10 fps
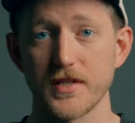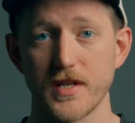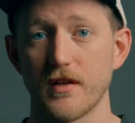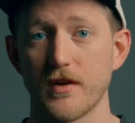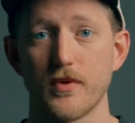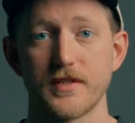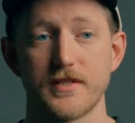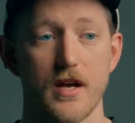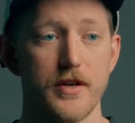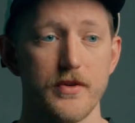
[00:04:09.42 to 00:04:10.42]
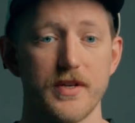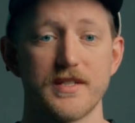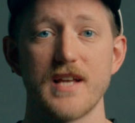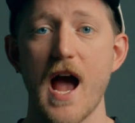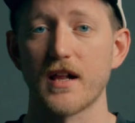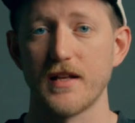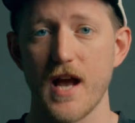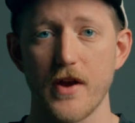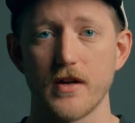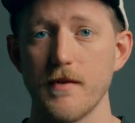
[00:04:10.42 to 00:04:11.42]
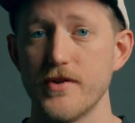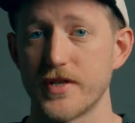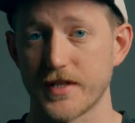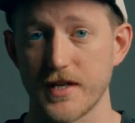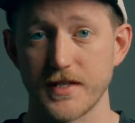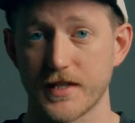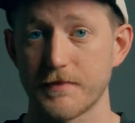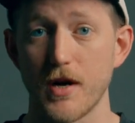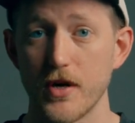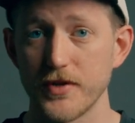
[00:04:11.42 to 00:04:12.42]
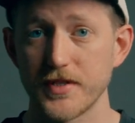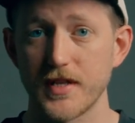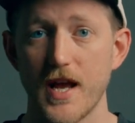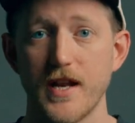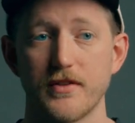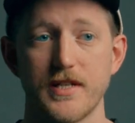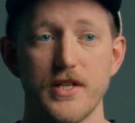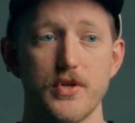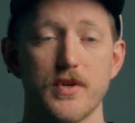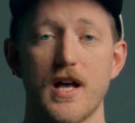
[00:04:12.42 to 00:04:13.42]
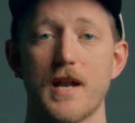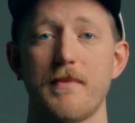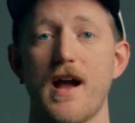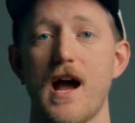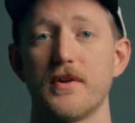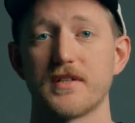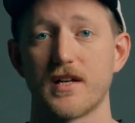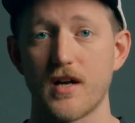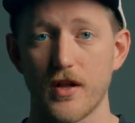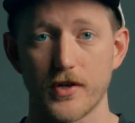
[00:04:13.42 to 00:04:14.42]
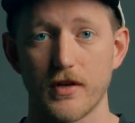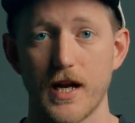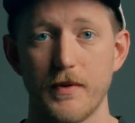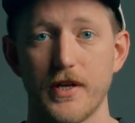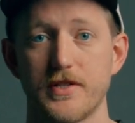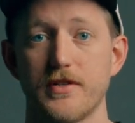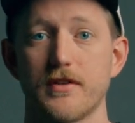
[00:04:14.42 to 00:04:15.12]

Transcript: color will tell you exactly how your image is exposed, and it'll teach you a lot about how it's going to color grade when you get to your